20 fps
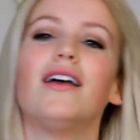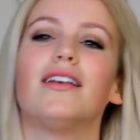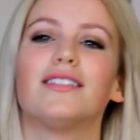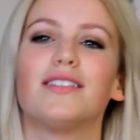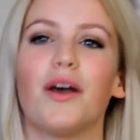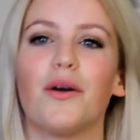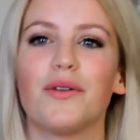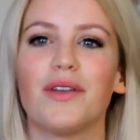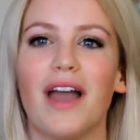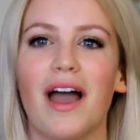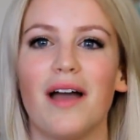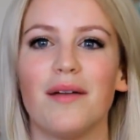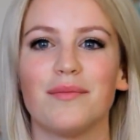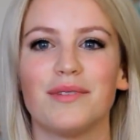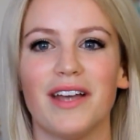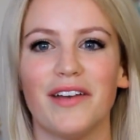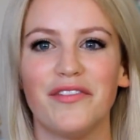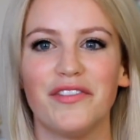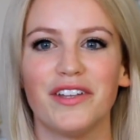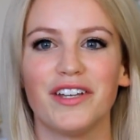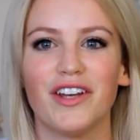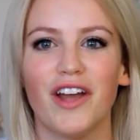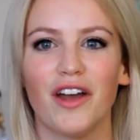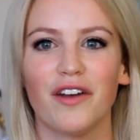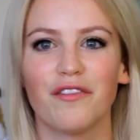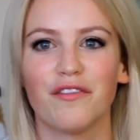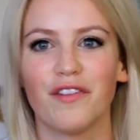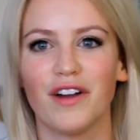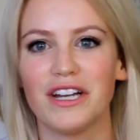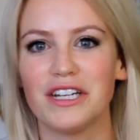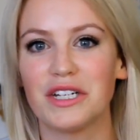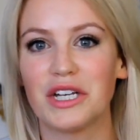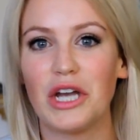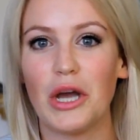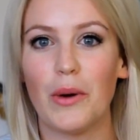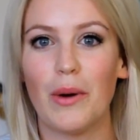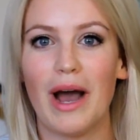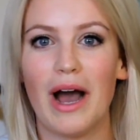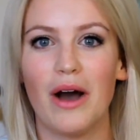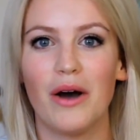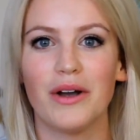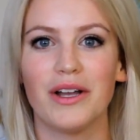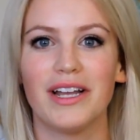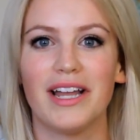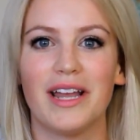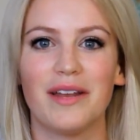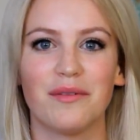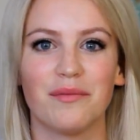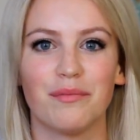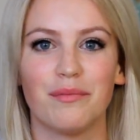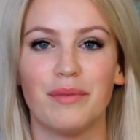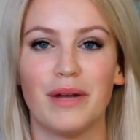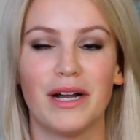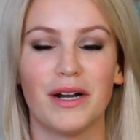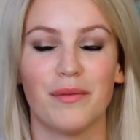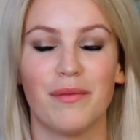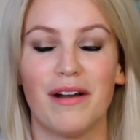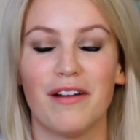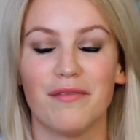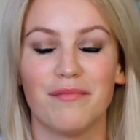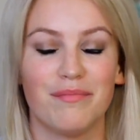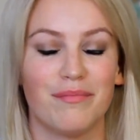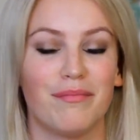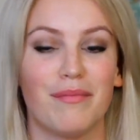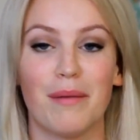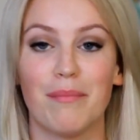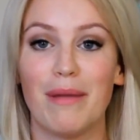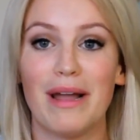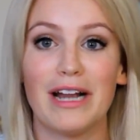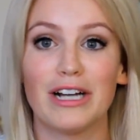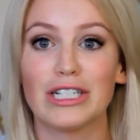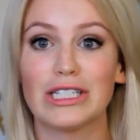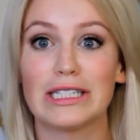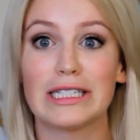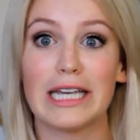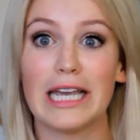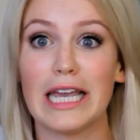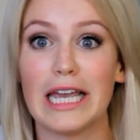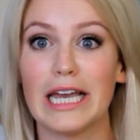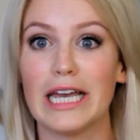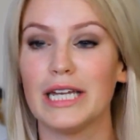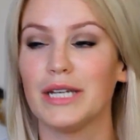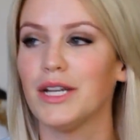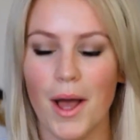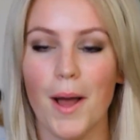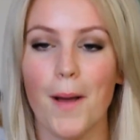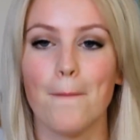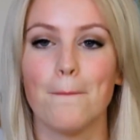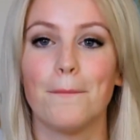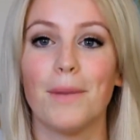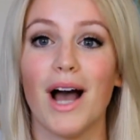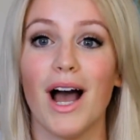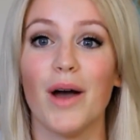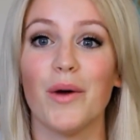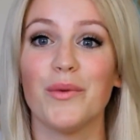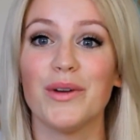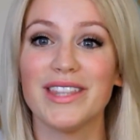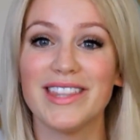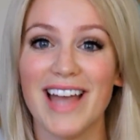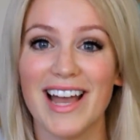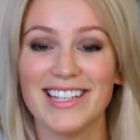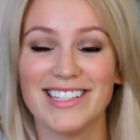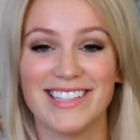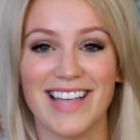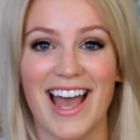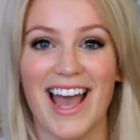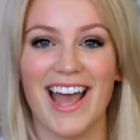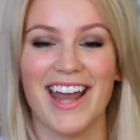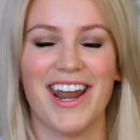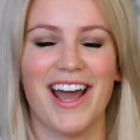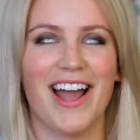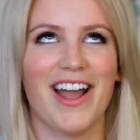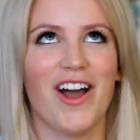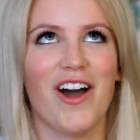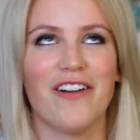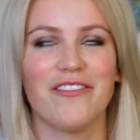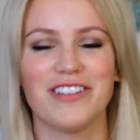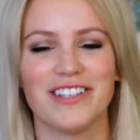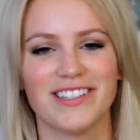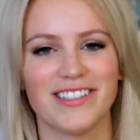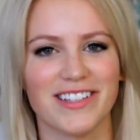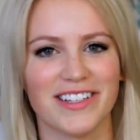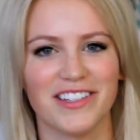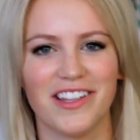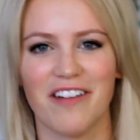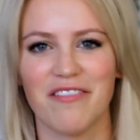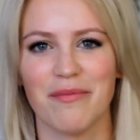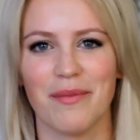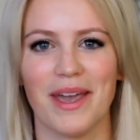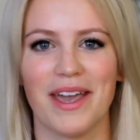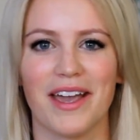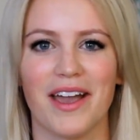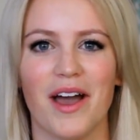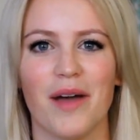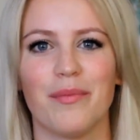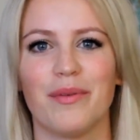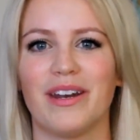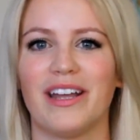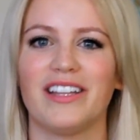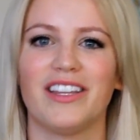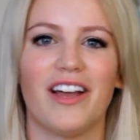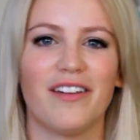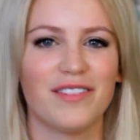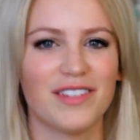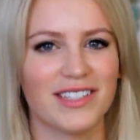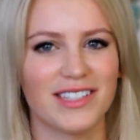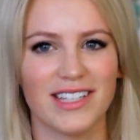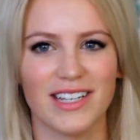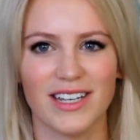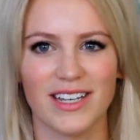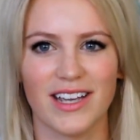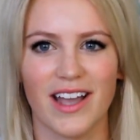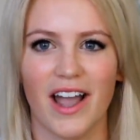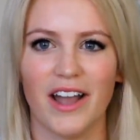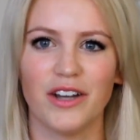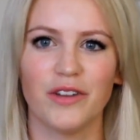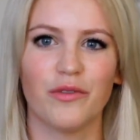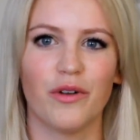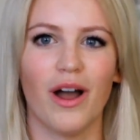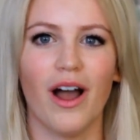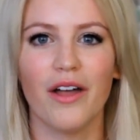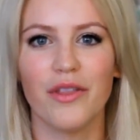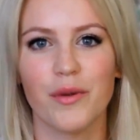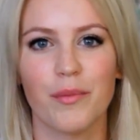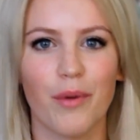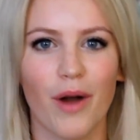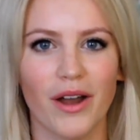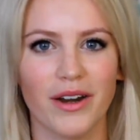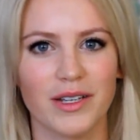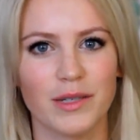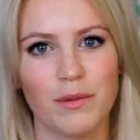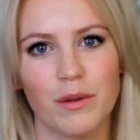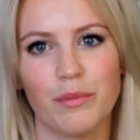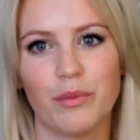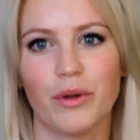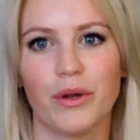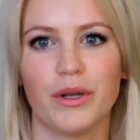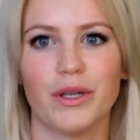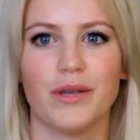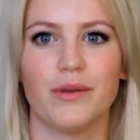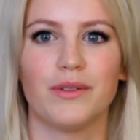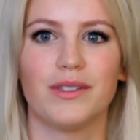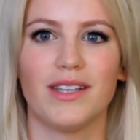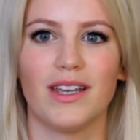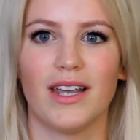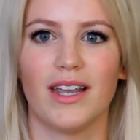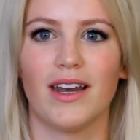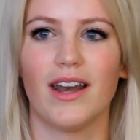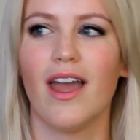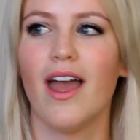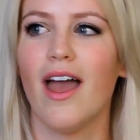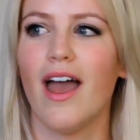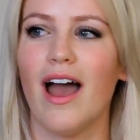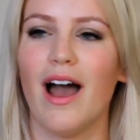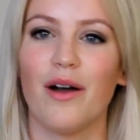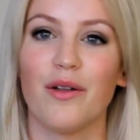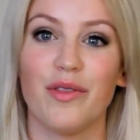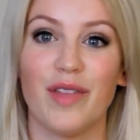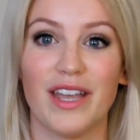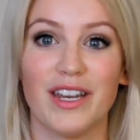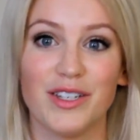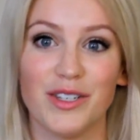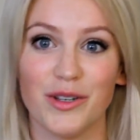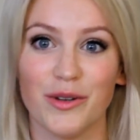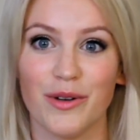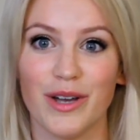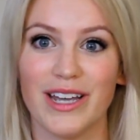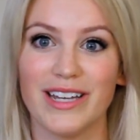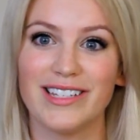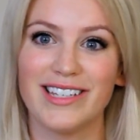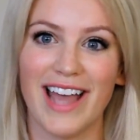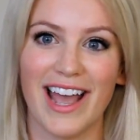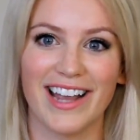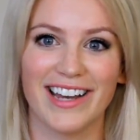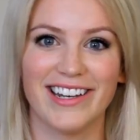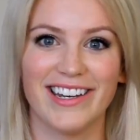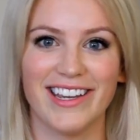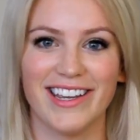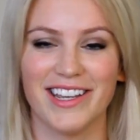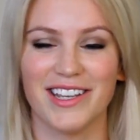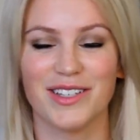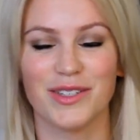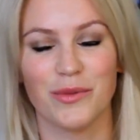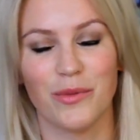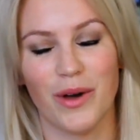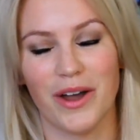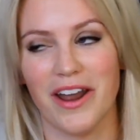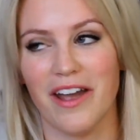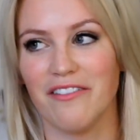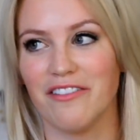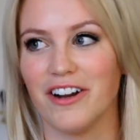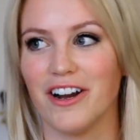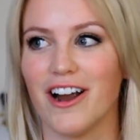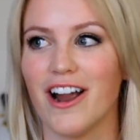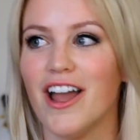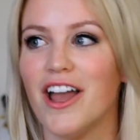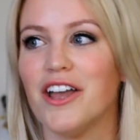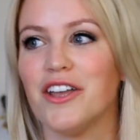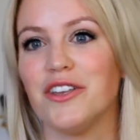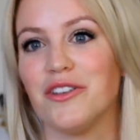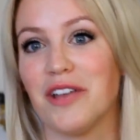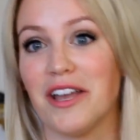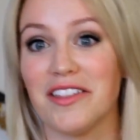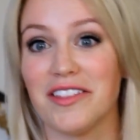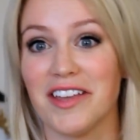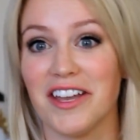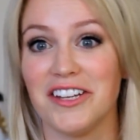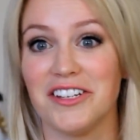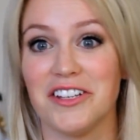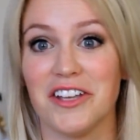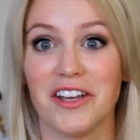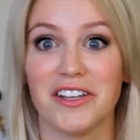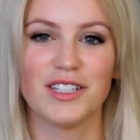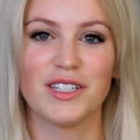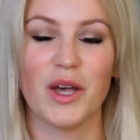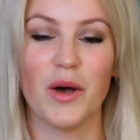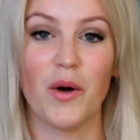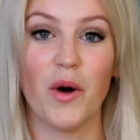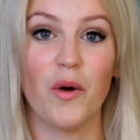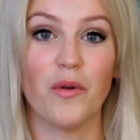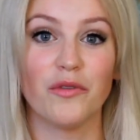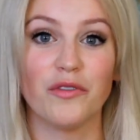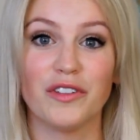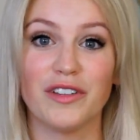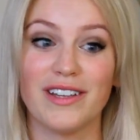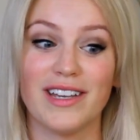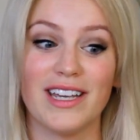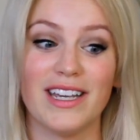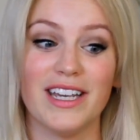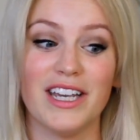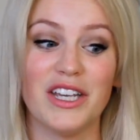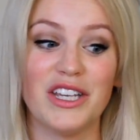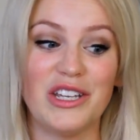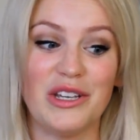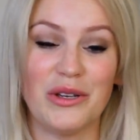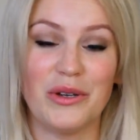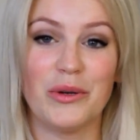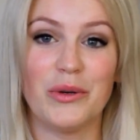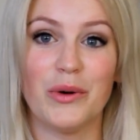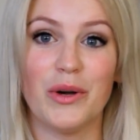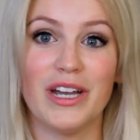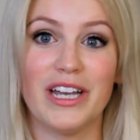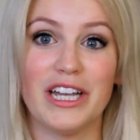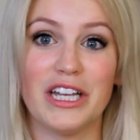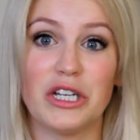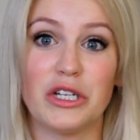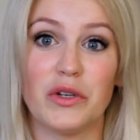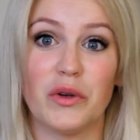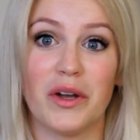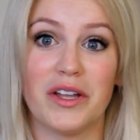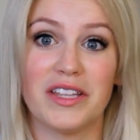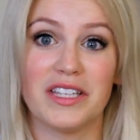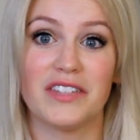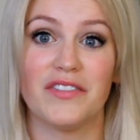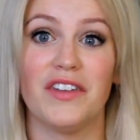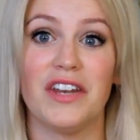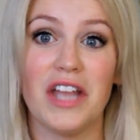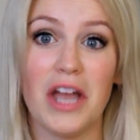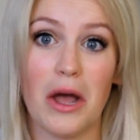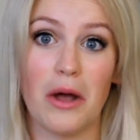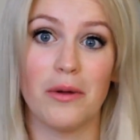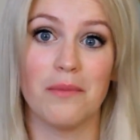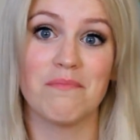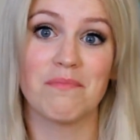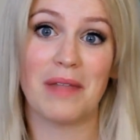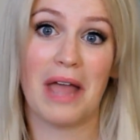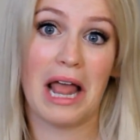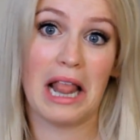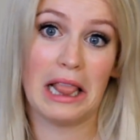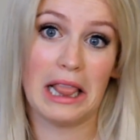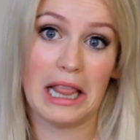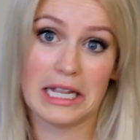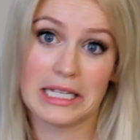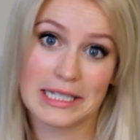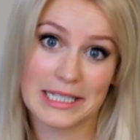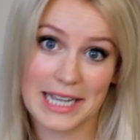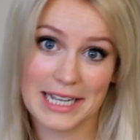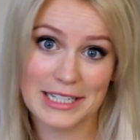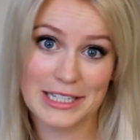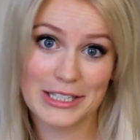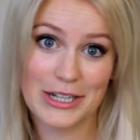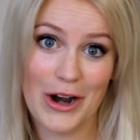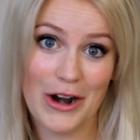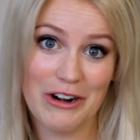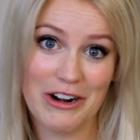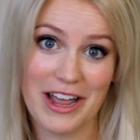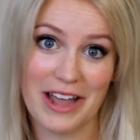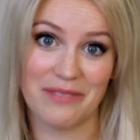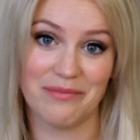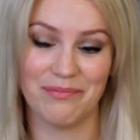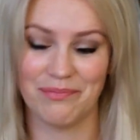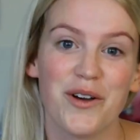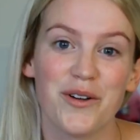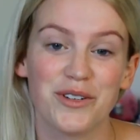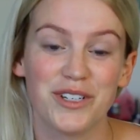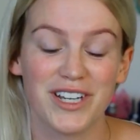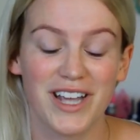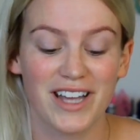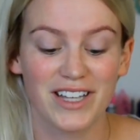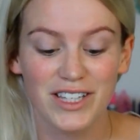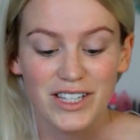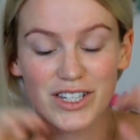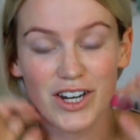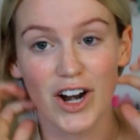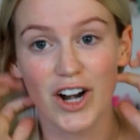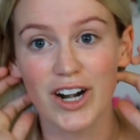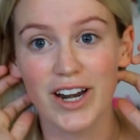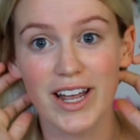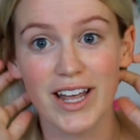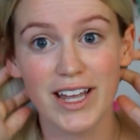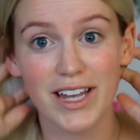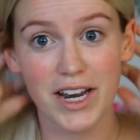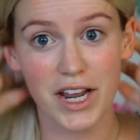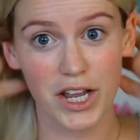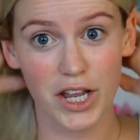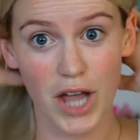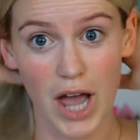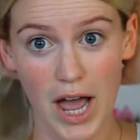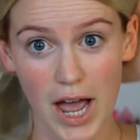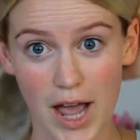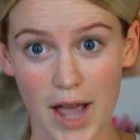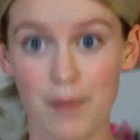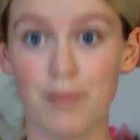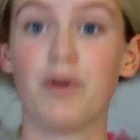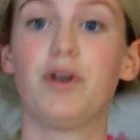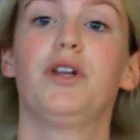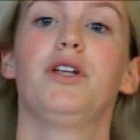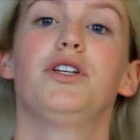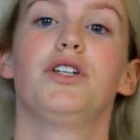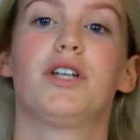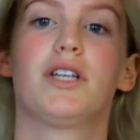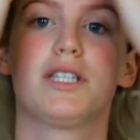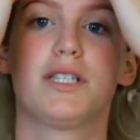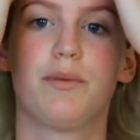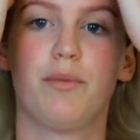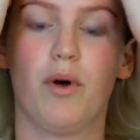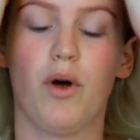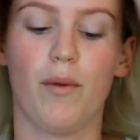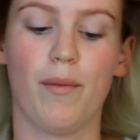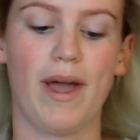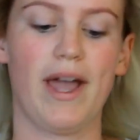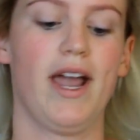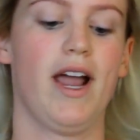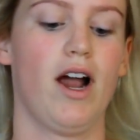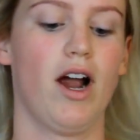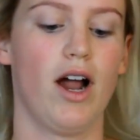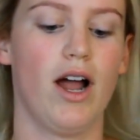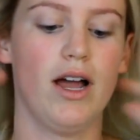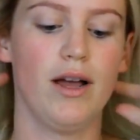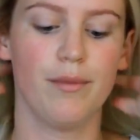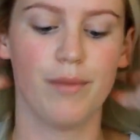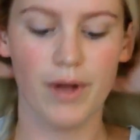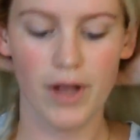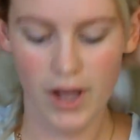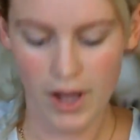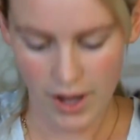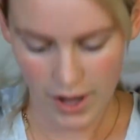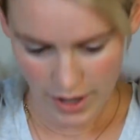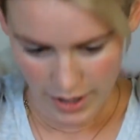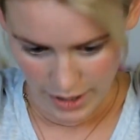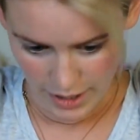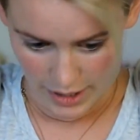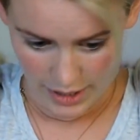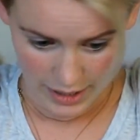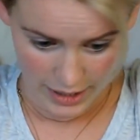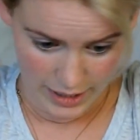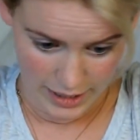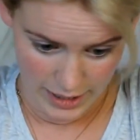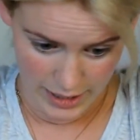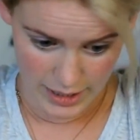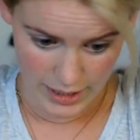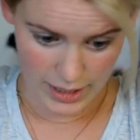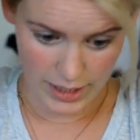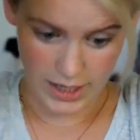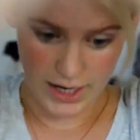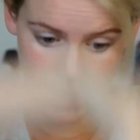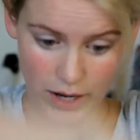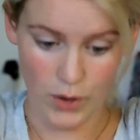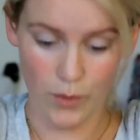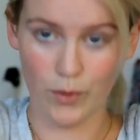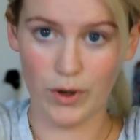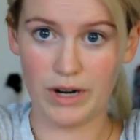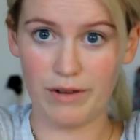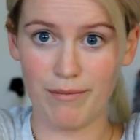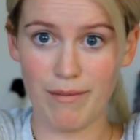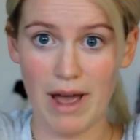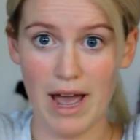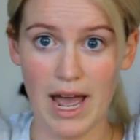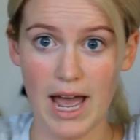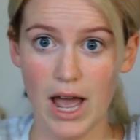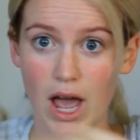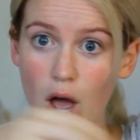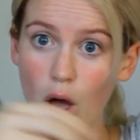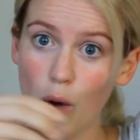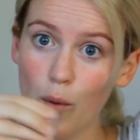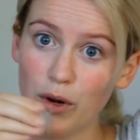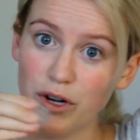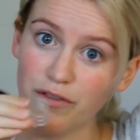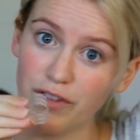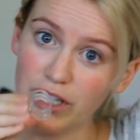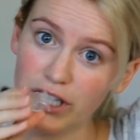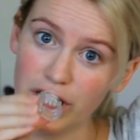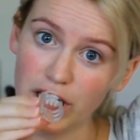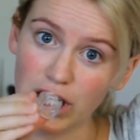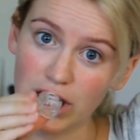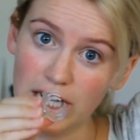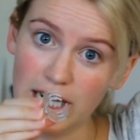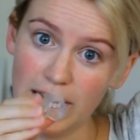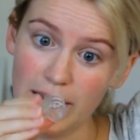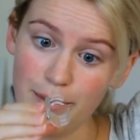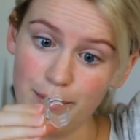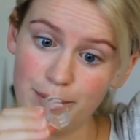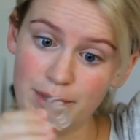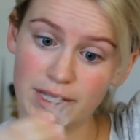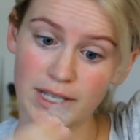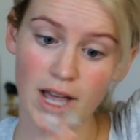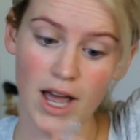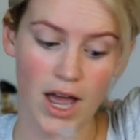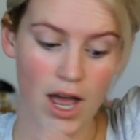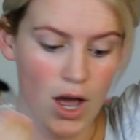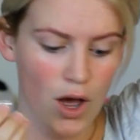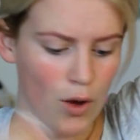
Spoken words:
So yeah, I'm definitely not afraid to go out and bare my bare skin. But with that said, I obviously love makeup and I love to see kind of what other products people are using, how they do it, techniques, whatever. You get the idea. So hopefully you enjoy this video. Let's get started. So to get started, I'm gonna just pull my hair up in one of my wonderful little clips.